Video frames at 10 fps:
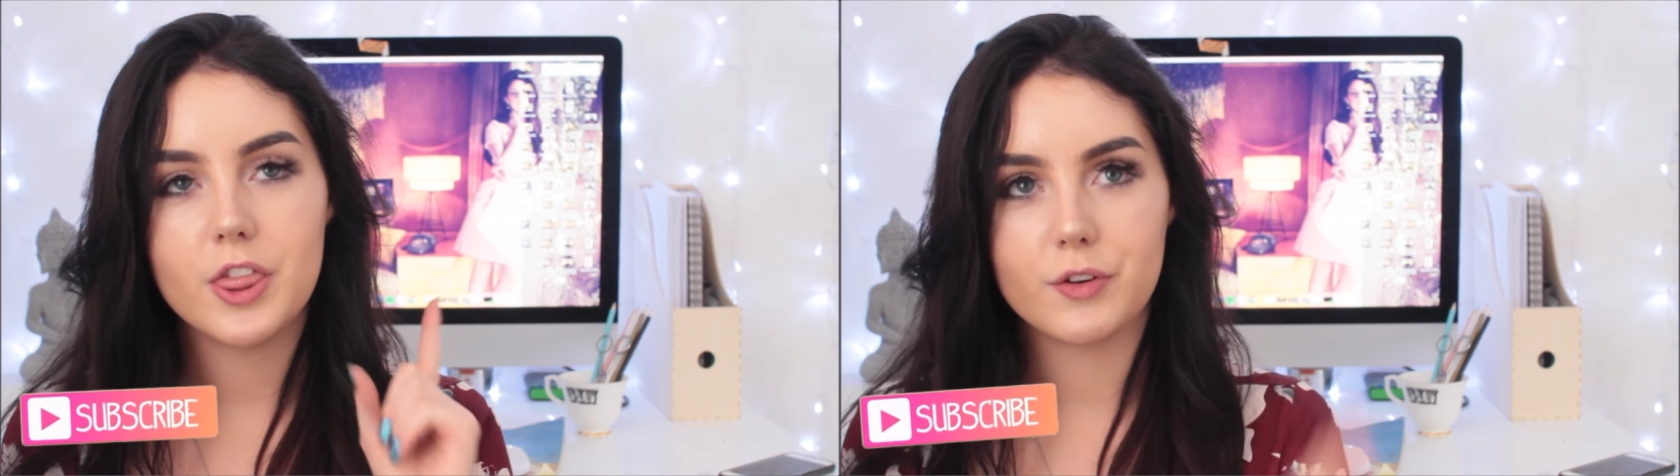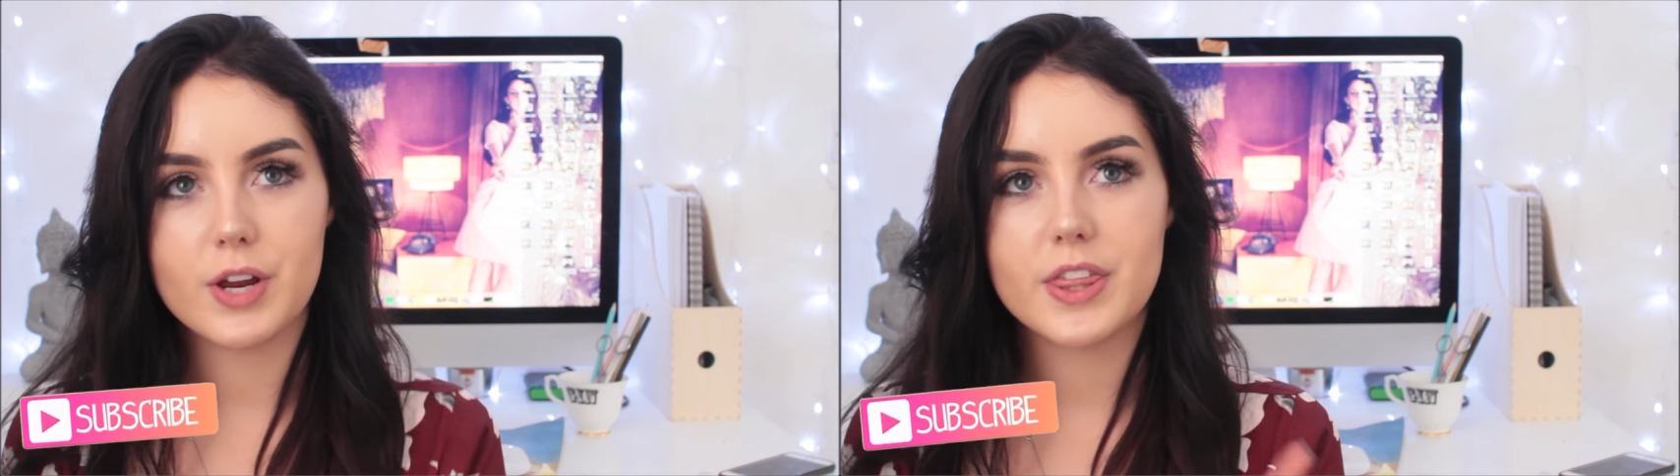
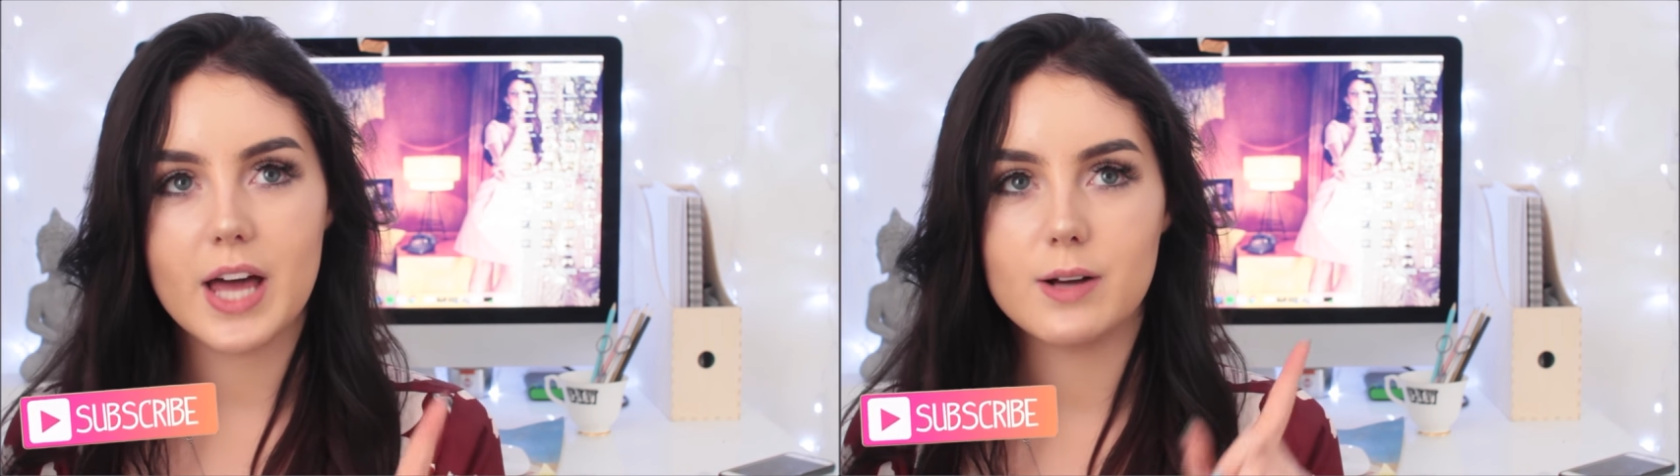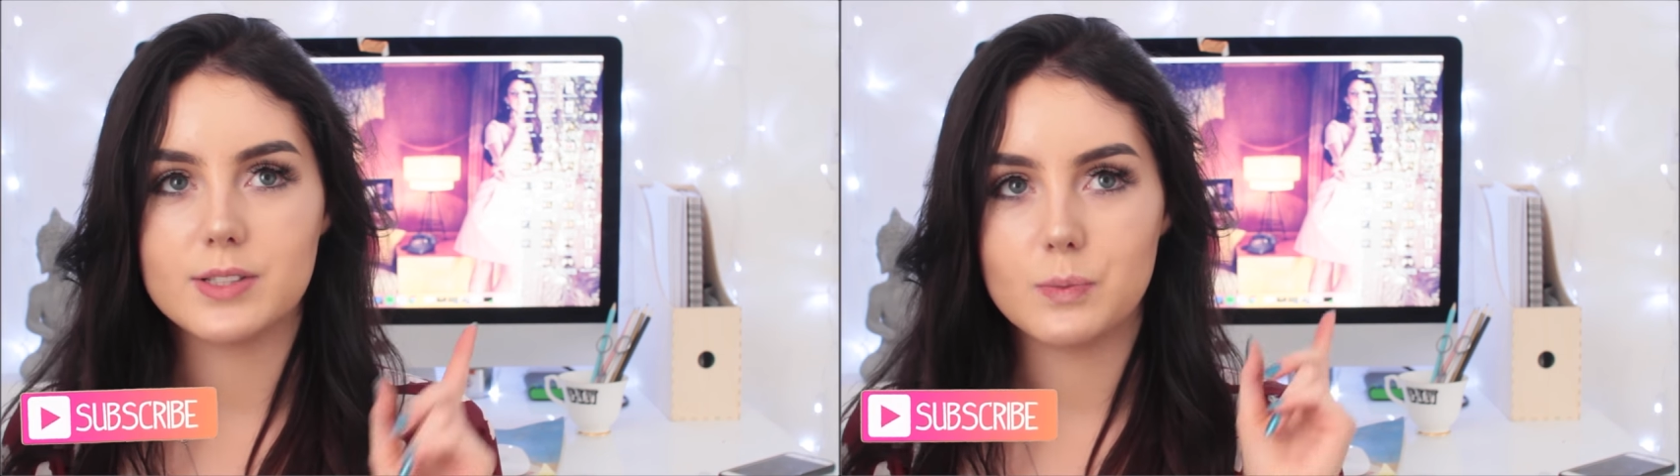three
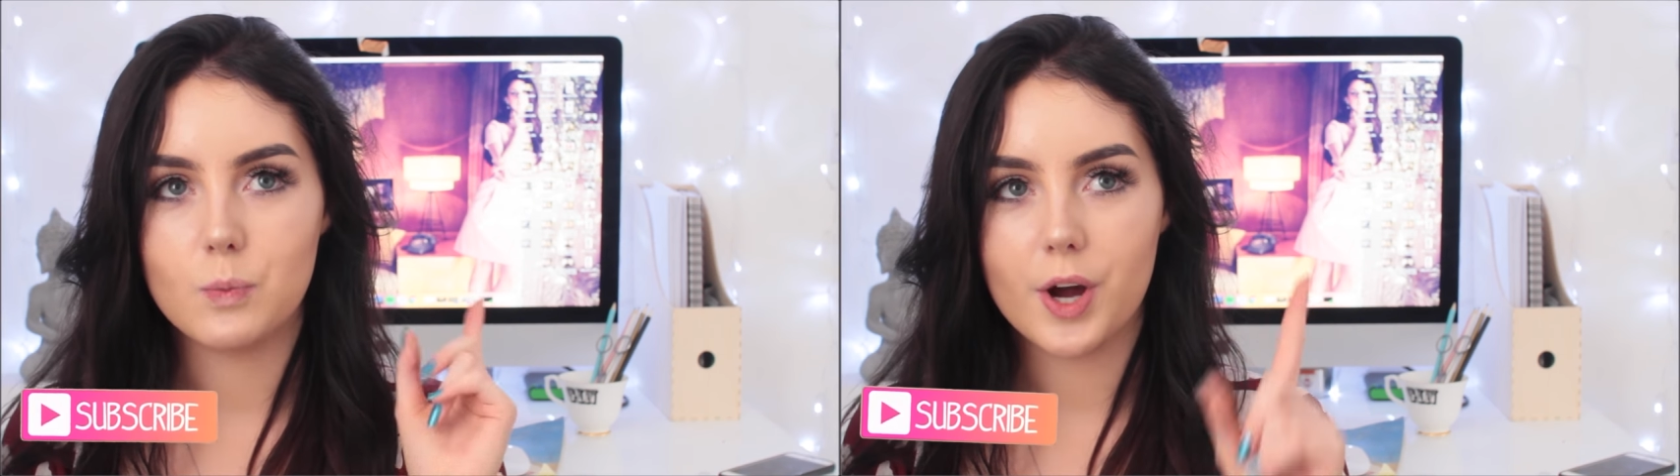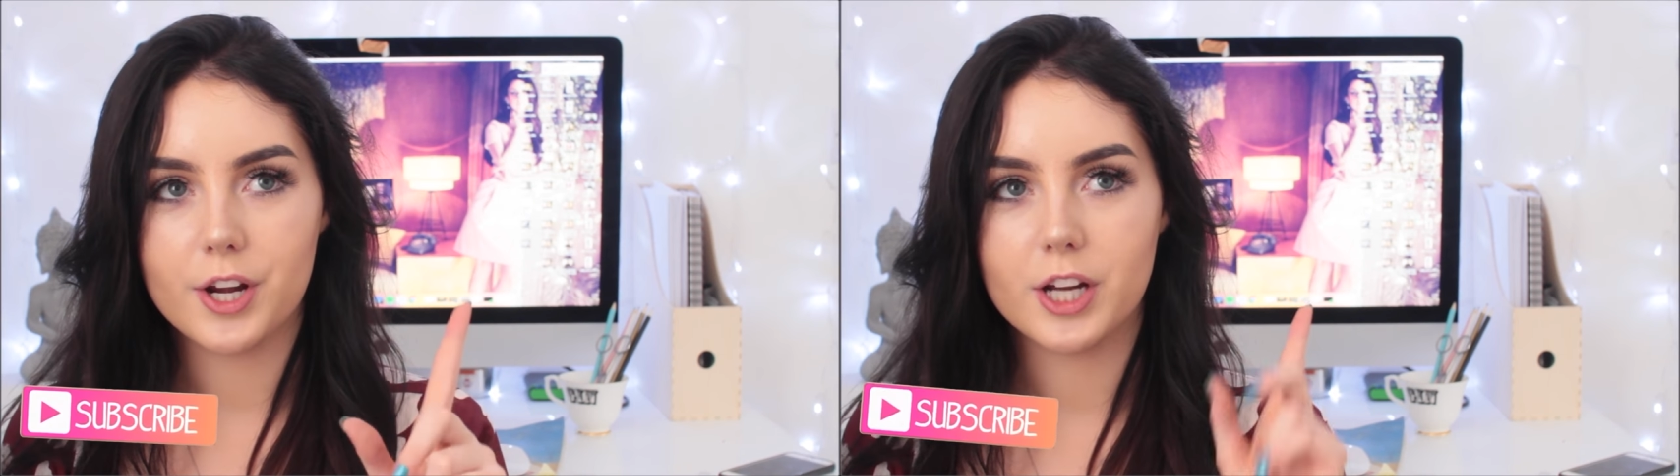
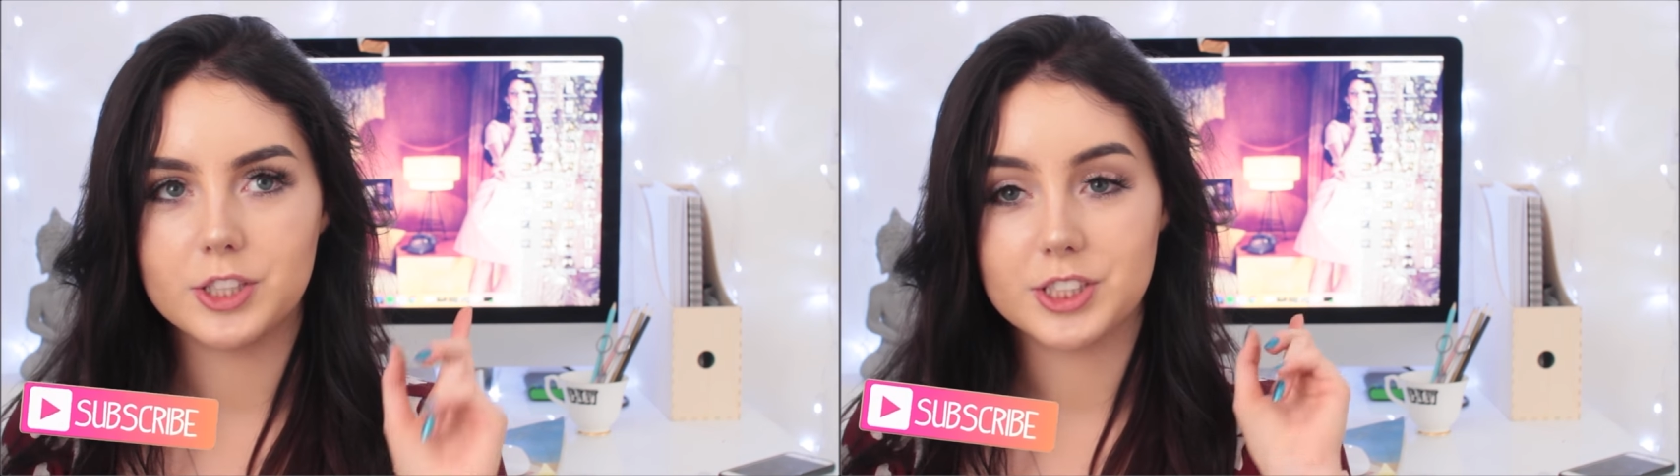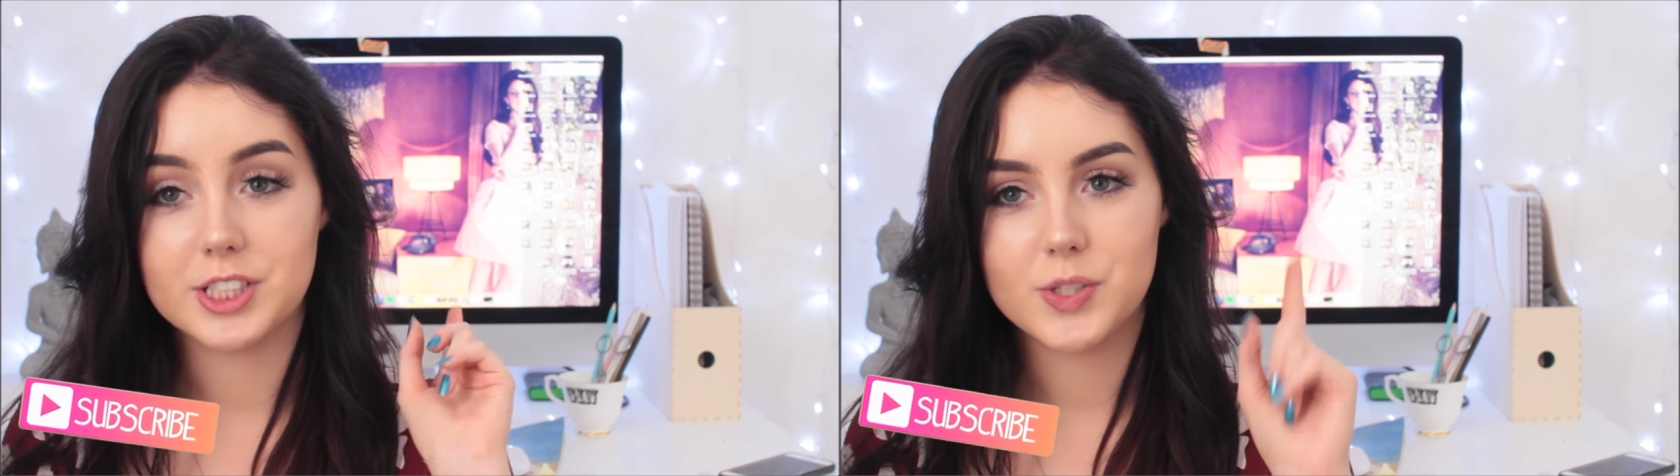thousand one
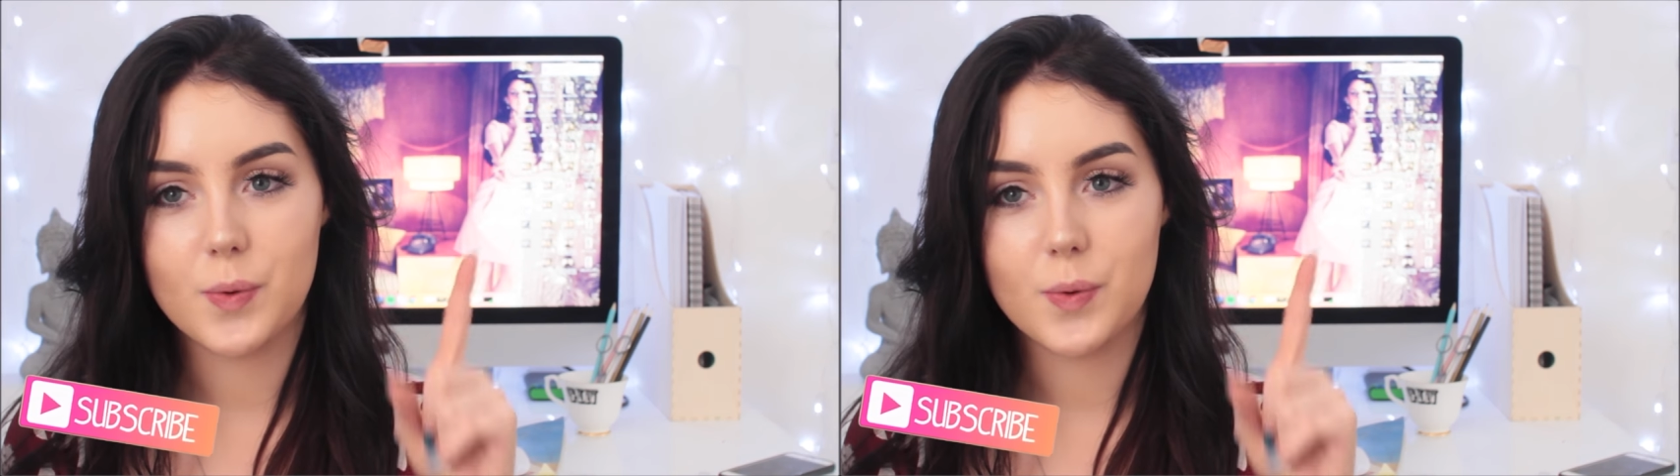hundred